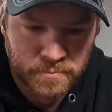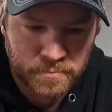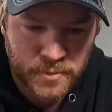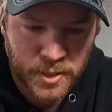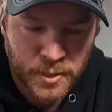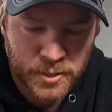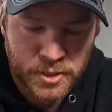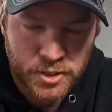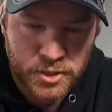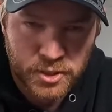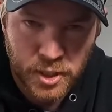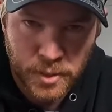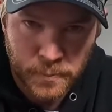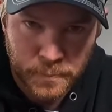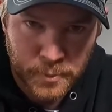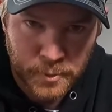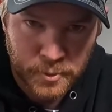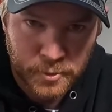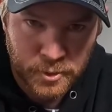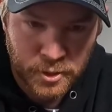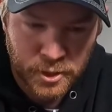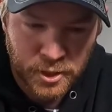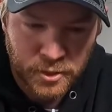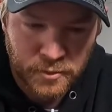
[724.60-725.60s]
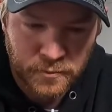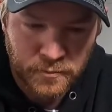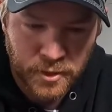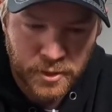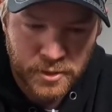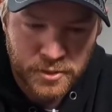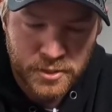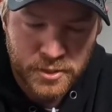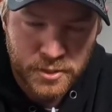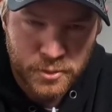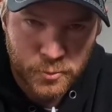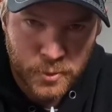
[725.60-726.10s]
the super glue
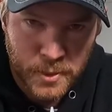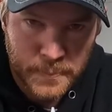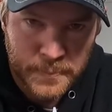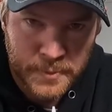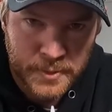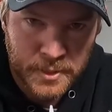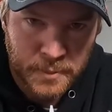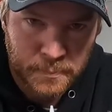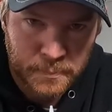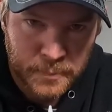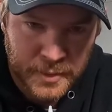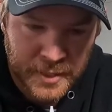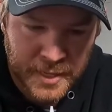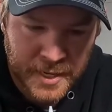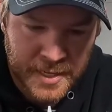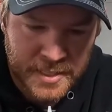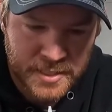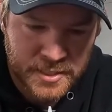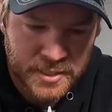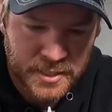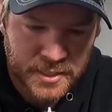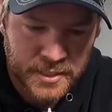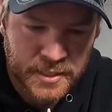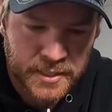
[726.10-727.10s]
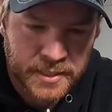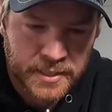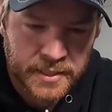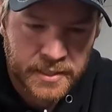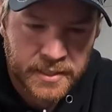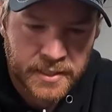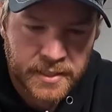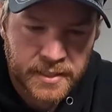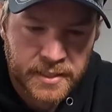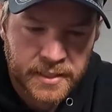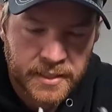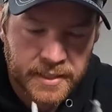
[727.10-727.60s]
versus ripping the plastic.
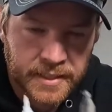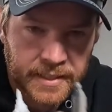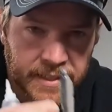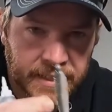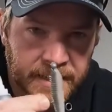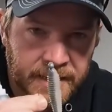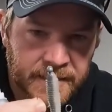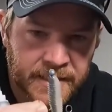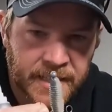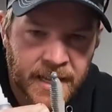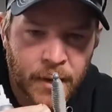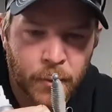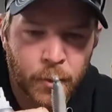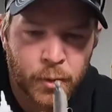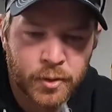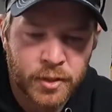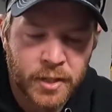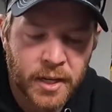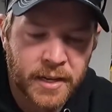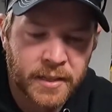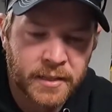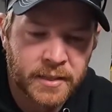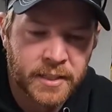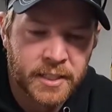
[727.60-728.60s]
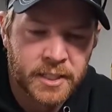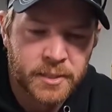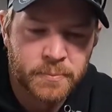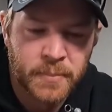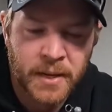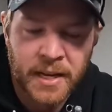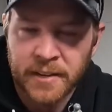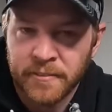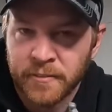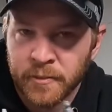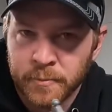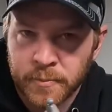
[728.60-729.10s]
And that will take this
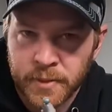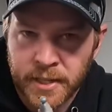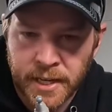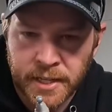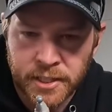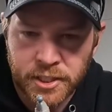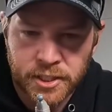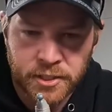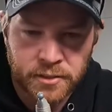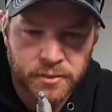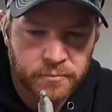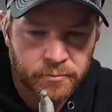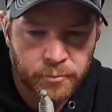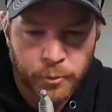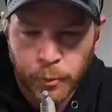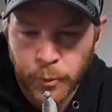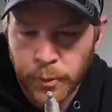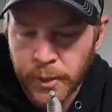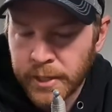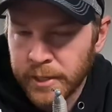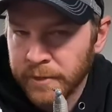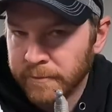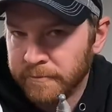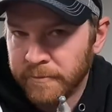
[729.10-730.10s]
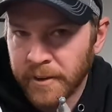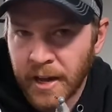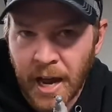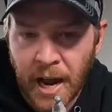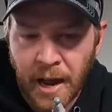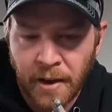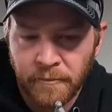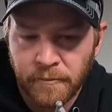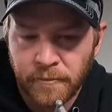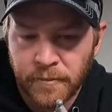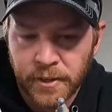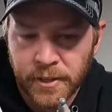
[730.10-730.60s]
bait from catching 3 to
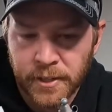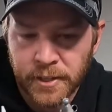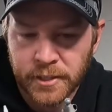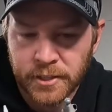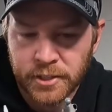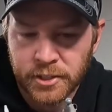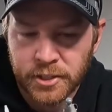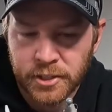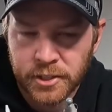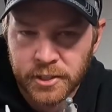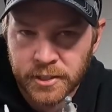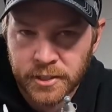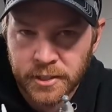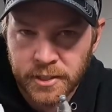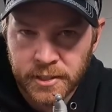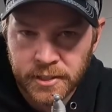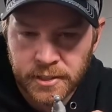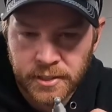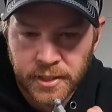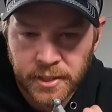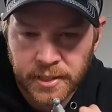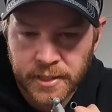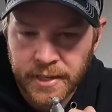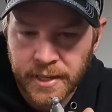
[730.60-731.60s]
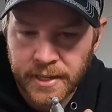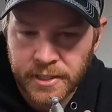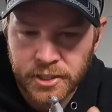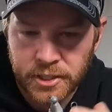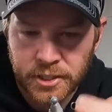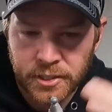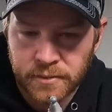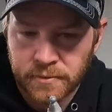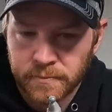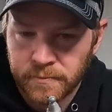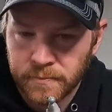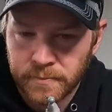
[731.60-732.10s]
5 fish to
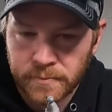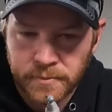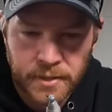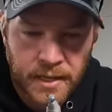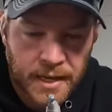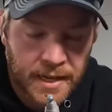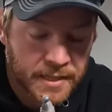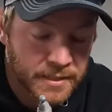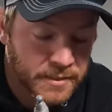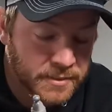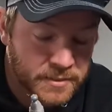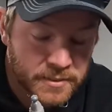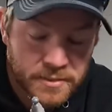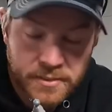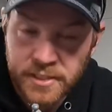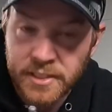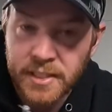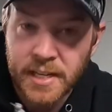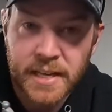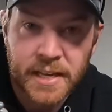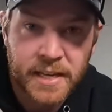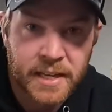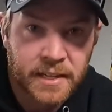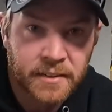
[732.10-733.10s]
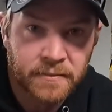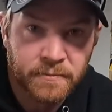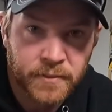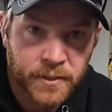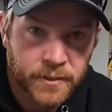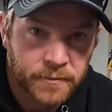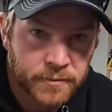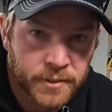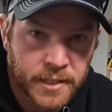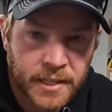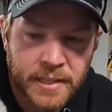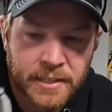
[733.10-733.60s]
catching 10,
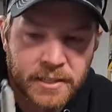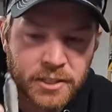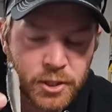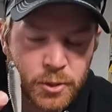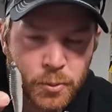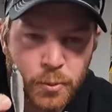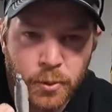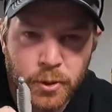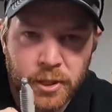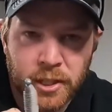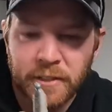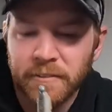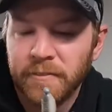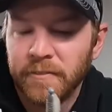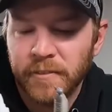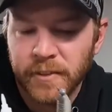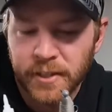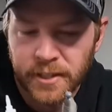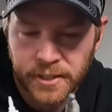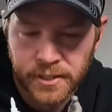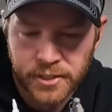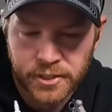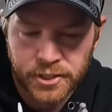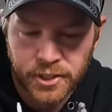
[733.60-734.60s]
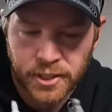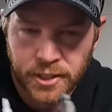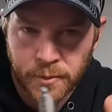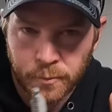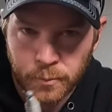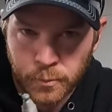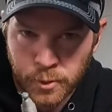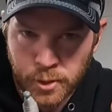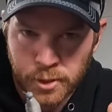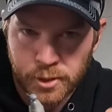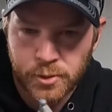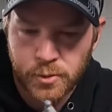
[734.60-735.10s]
15, 20 fish
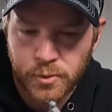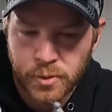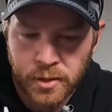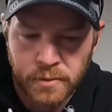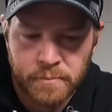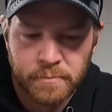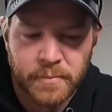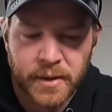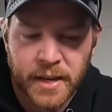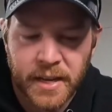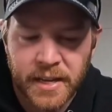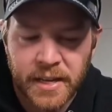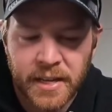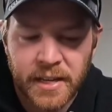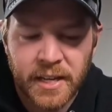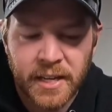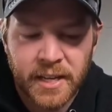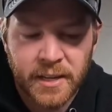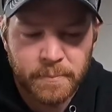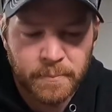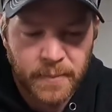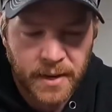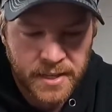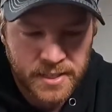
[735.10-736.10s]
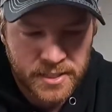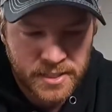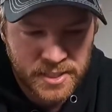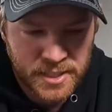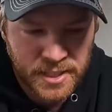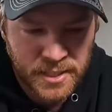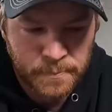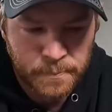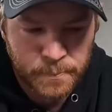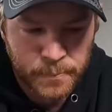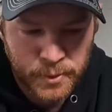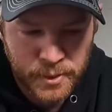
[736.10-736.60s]
on one swim bait by
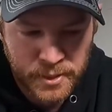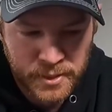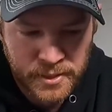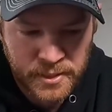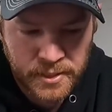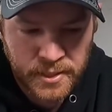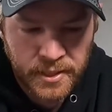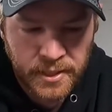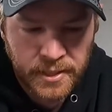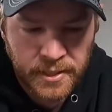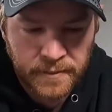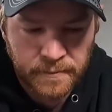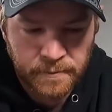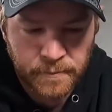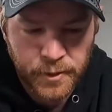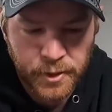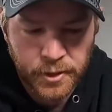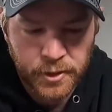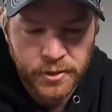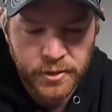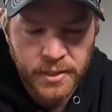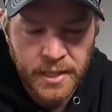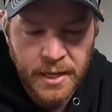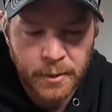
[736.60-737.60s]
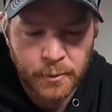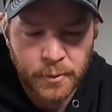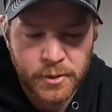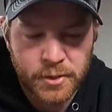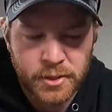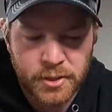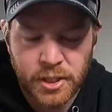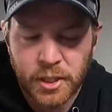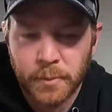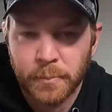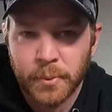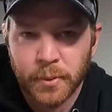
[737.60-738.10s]
simply filling that with
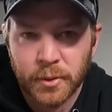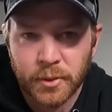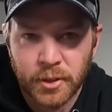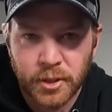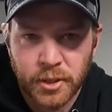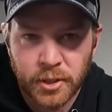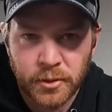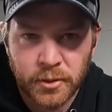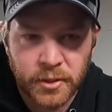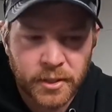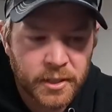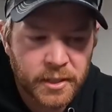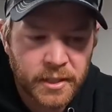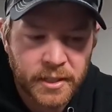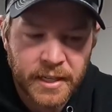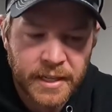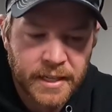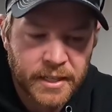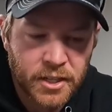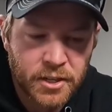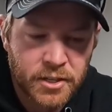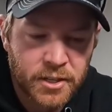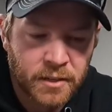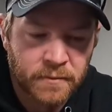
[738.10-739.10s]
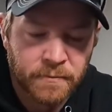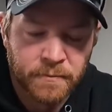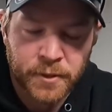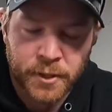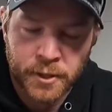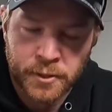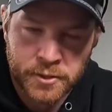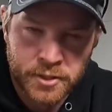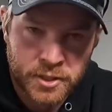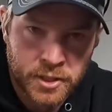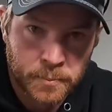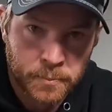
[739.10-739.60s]
super glue. And you can fill
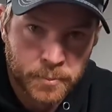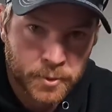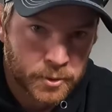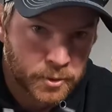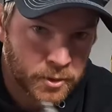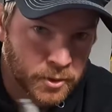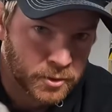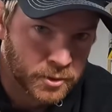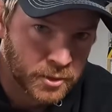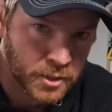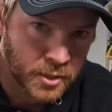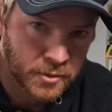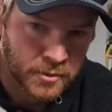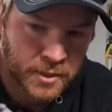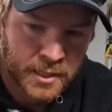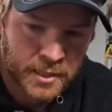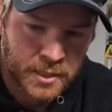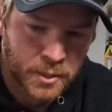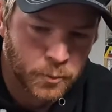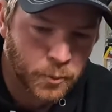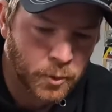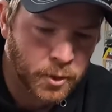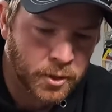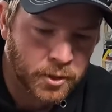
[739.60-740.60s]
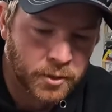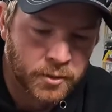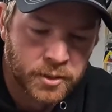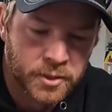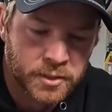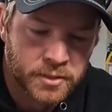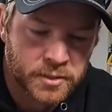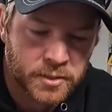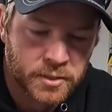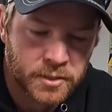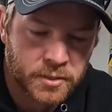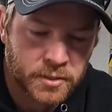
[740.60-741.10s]
it with super glue and throw it right in the water,
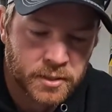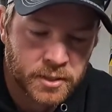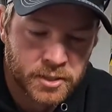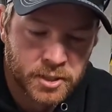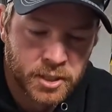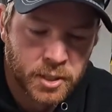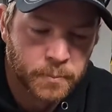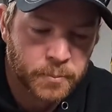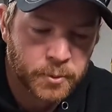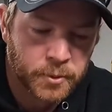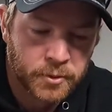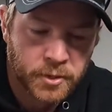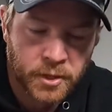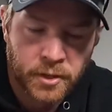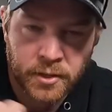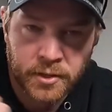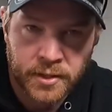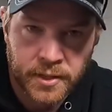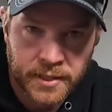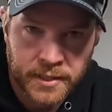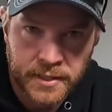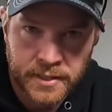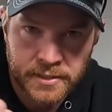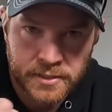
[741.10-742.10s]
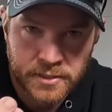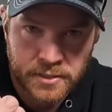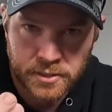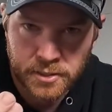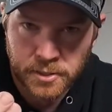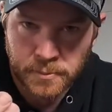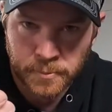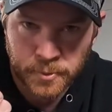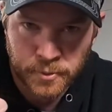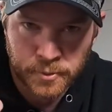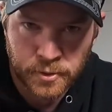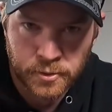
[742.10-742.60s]
because the only thing is the
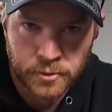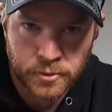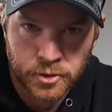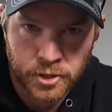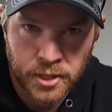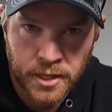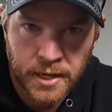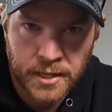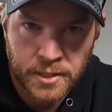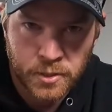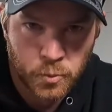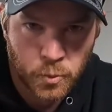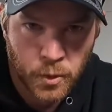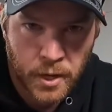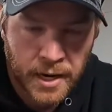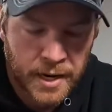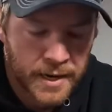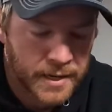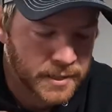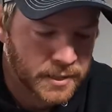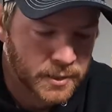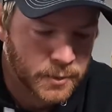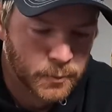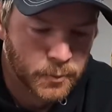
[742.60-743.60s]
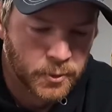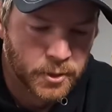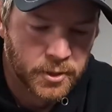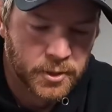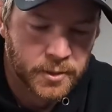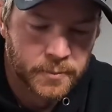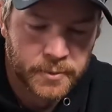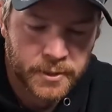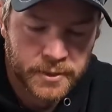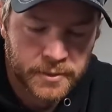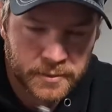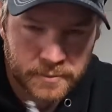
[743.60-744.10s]
super glue dries white in the
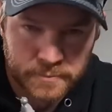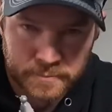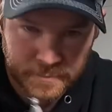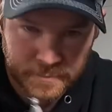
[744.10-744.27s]
water, but